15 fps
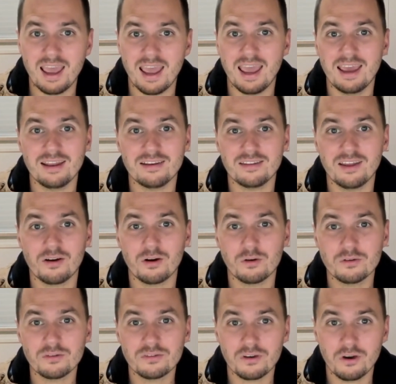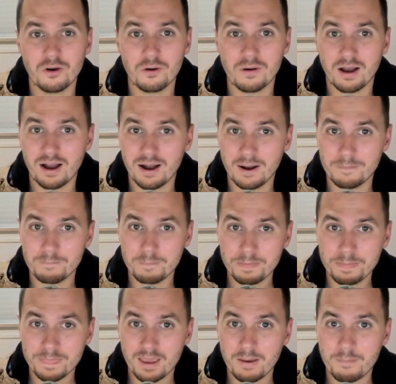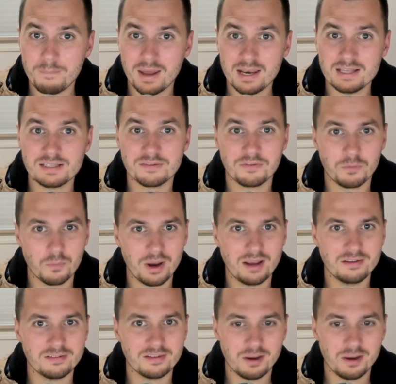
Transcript: And there are also um, many different ways